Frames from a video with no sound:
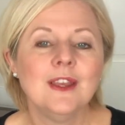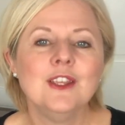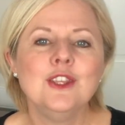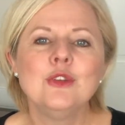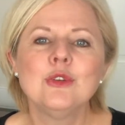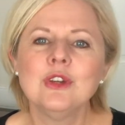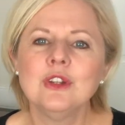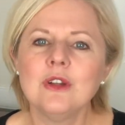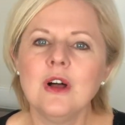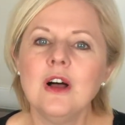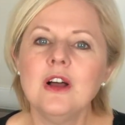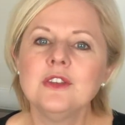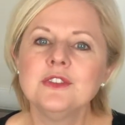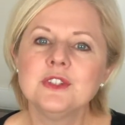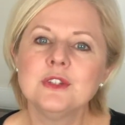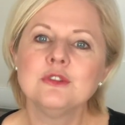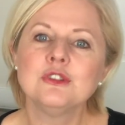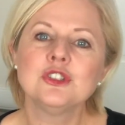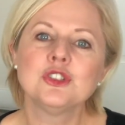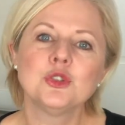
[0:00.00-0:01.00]
You could
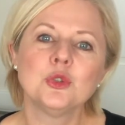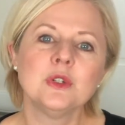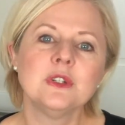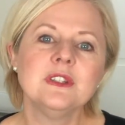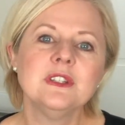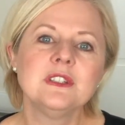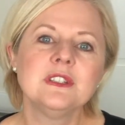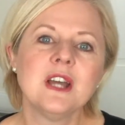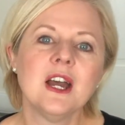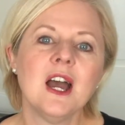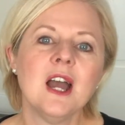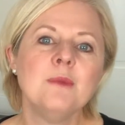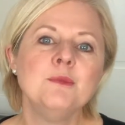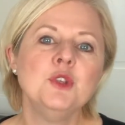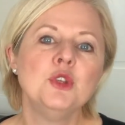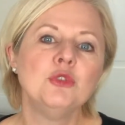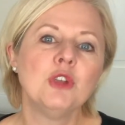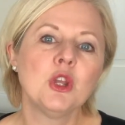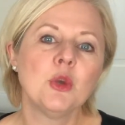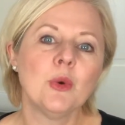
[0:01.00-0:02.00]
also shorten the time
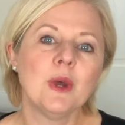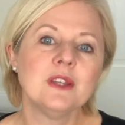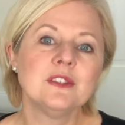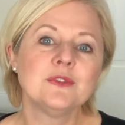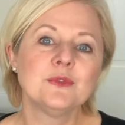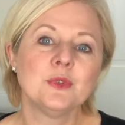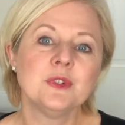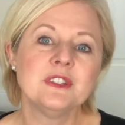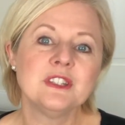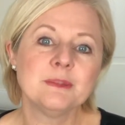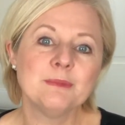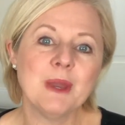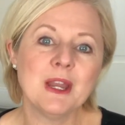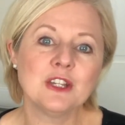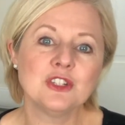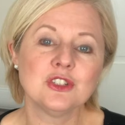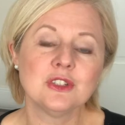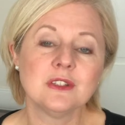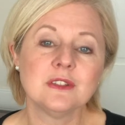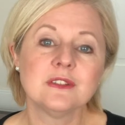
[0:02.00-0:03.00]
you request for
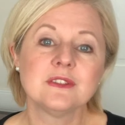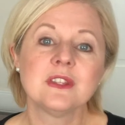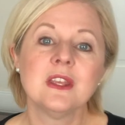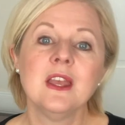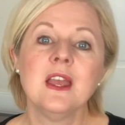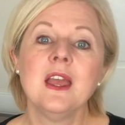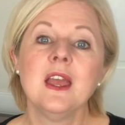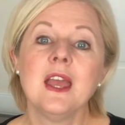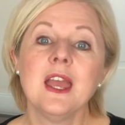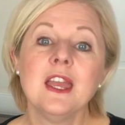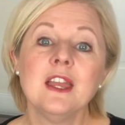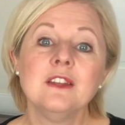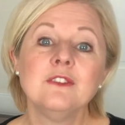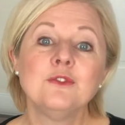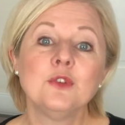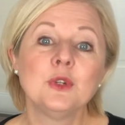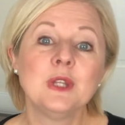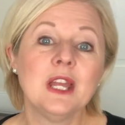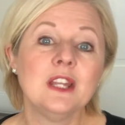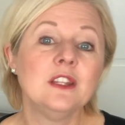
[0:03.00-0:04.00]
inspections and
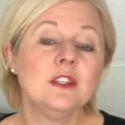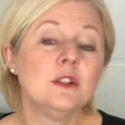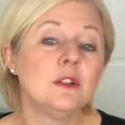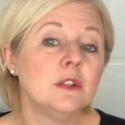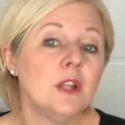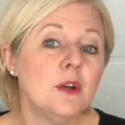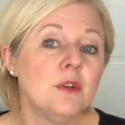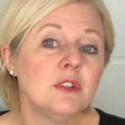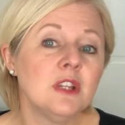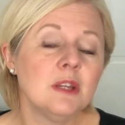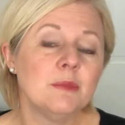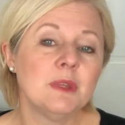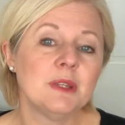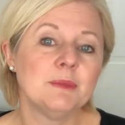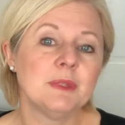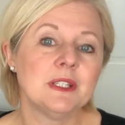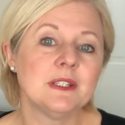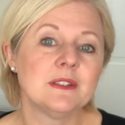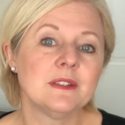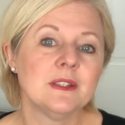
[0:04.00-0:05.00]
for getting your loan
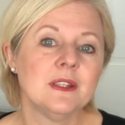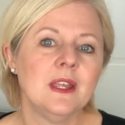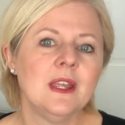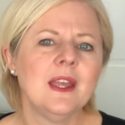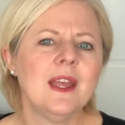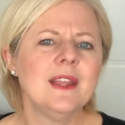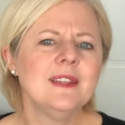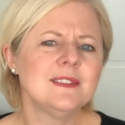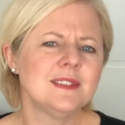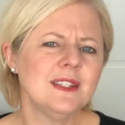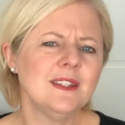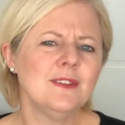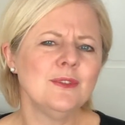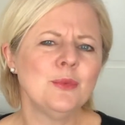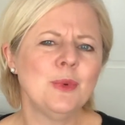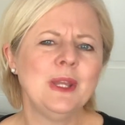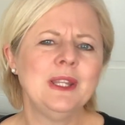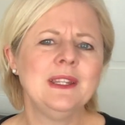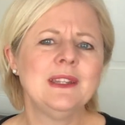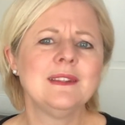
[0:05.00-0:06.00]
commitment. Instead
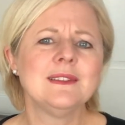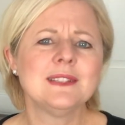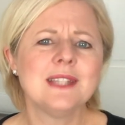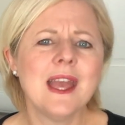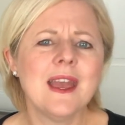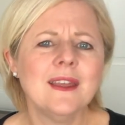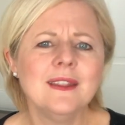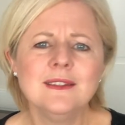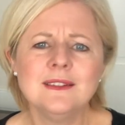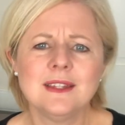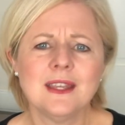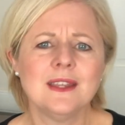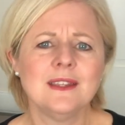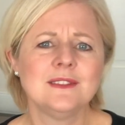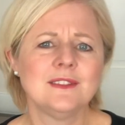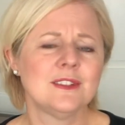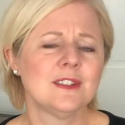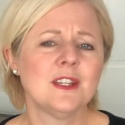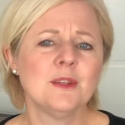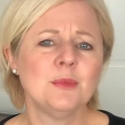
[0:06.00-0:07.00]
of waiting 10
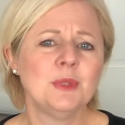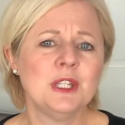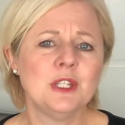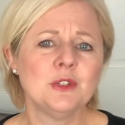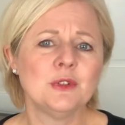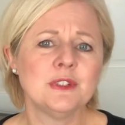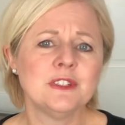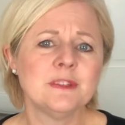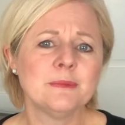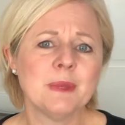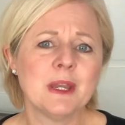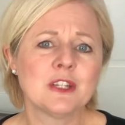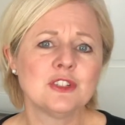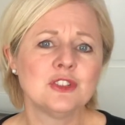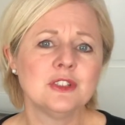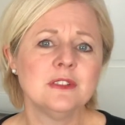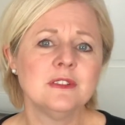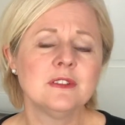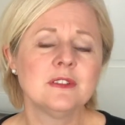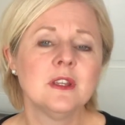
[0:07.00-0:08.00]
days to complete your
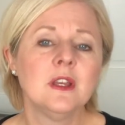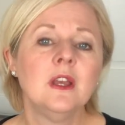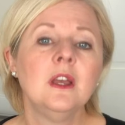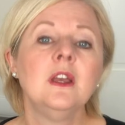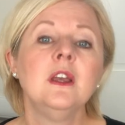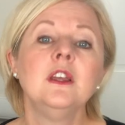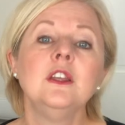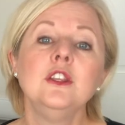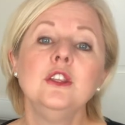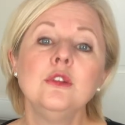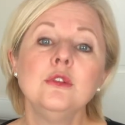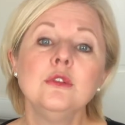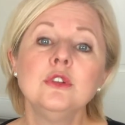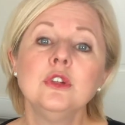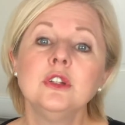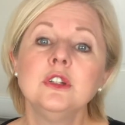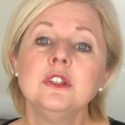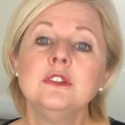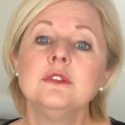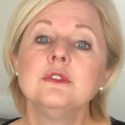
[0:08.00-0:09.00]
inspections, you
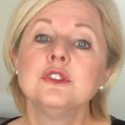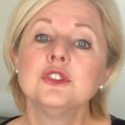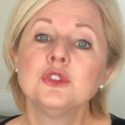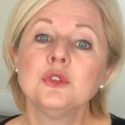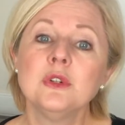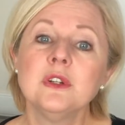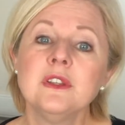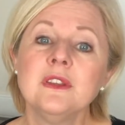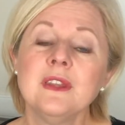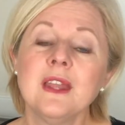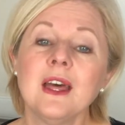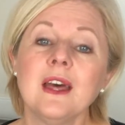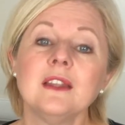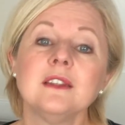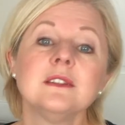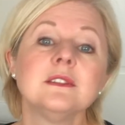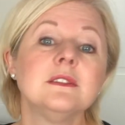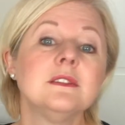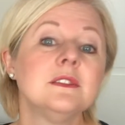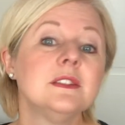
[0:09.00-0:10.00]
could shorten
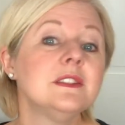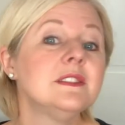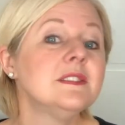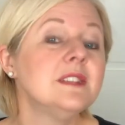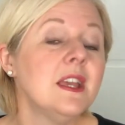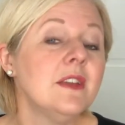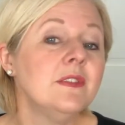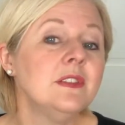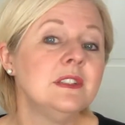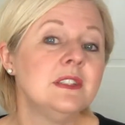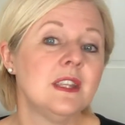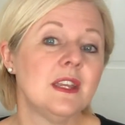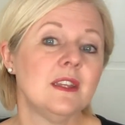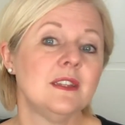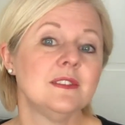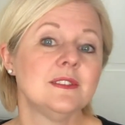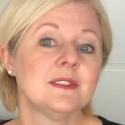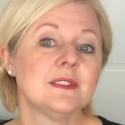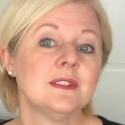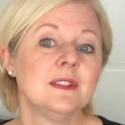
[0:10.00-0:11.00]
that to 7
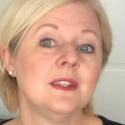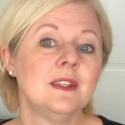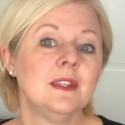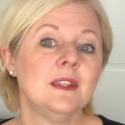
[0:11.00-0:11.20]
days.